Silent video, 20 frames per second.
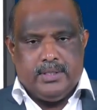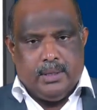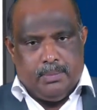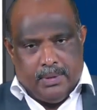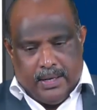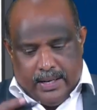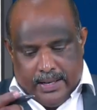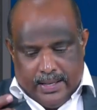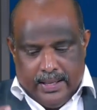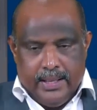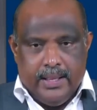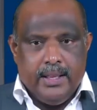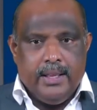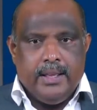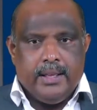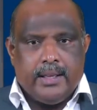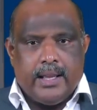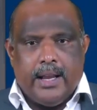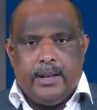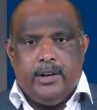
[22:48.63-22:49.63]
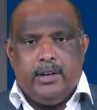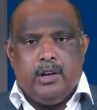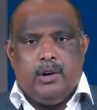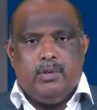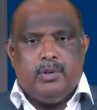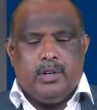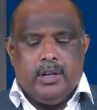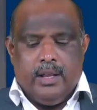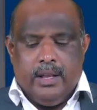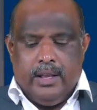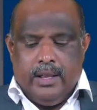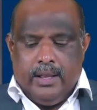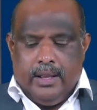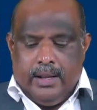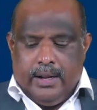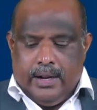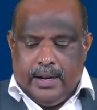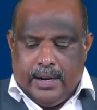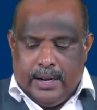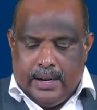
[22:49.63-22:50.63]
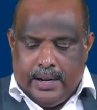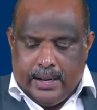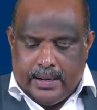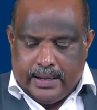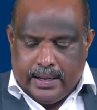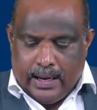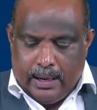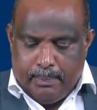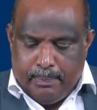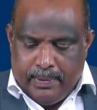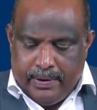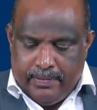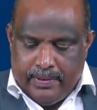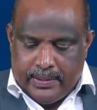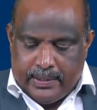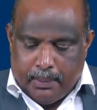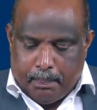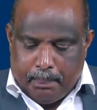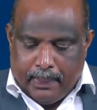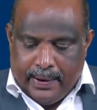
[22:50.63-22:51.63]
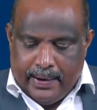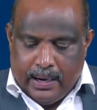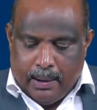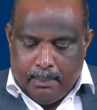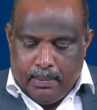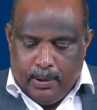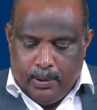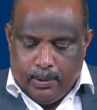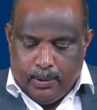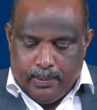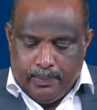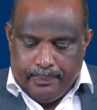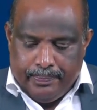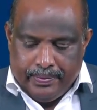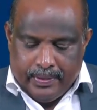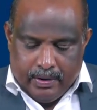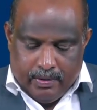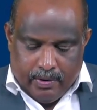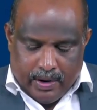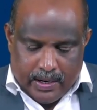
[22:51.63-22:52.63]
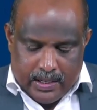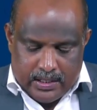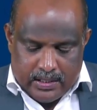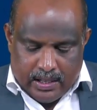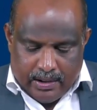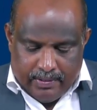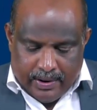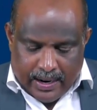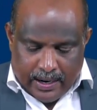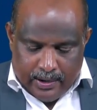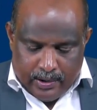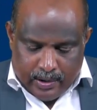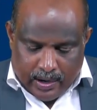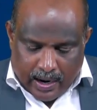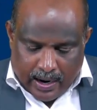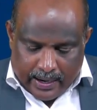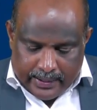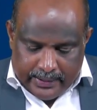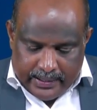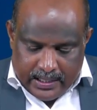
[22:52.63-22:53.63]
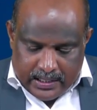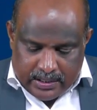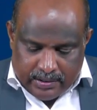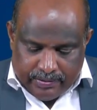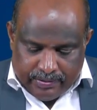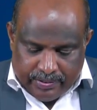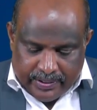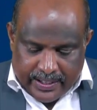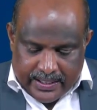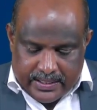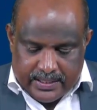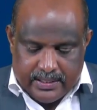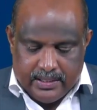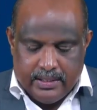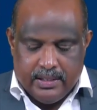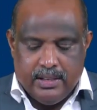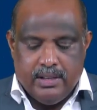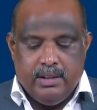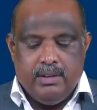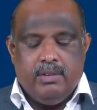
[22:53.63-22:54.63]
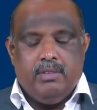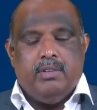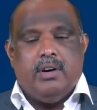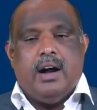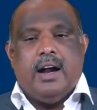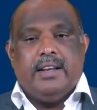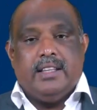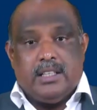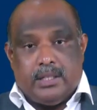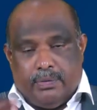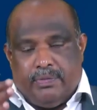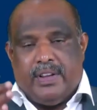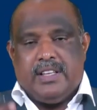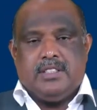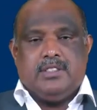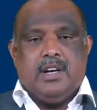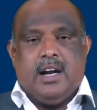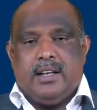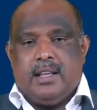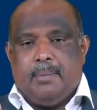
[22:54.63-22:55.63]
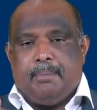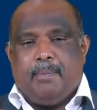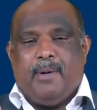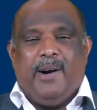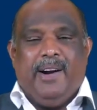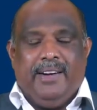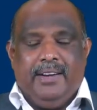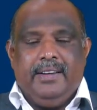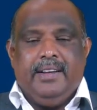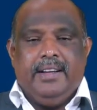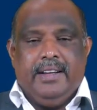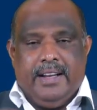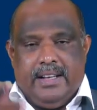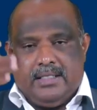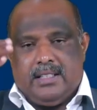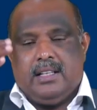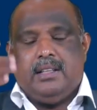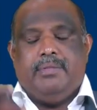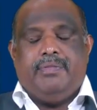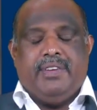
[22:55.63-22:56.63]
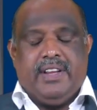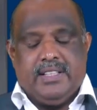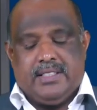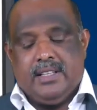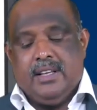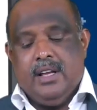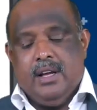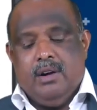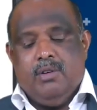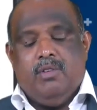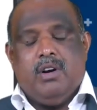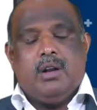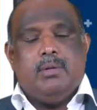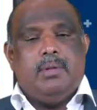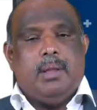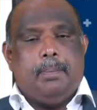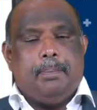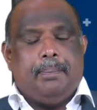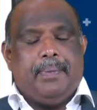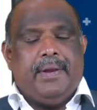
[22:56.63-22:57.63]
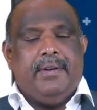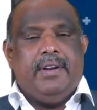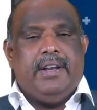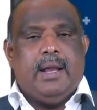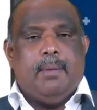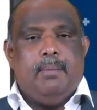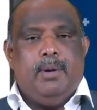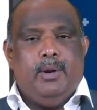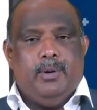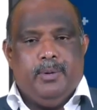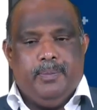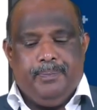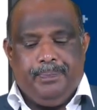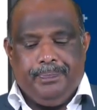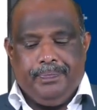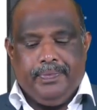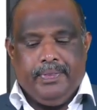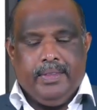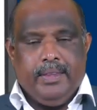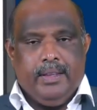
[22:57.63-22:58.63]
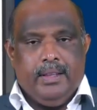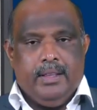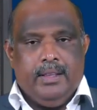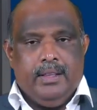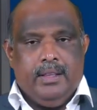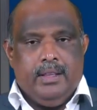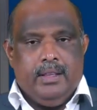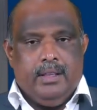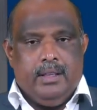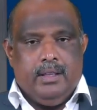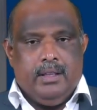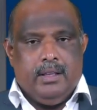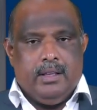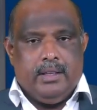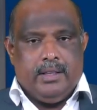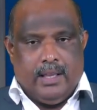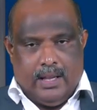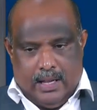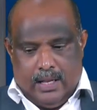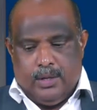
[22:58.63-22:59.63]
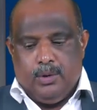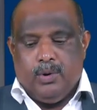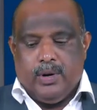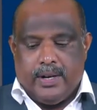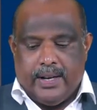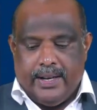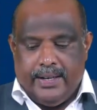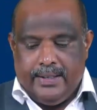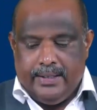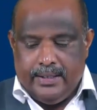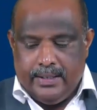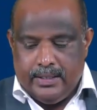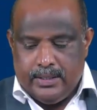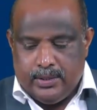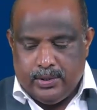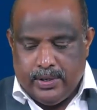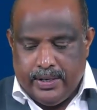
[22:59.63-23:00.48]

Similarly, can you now help me with the PW? What is the value at this face? Not a point, it's at the face. What is the PW? Yeah, you are right.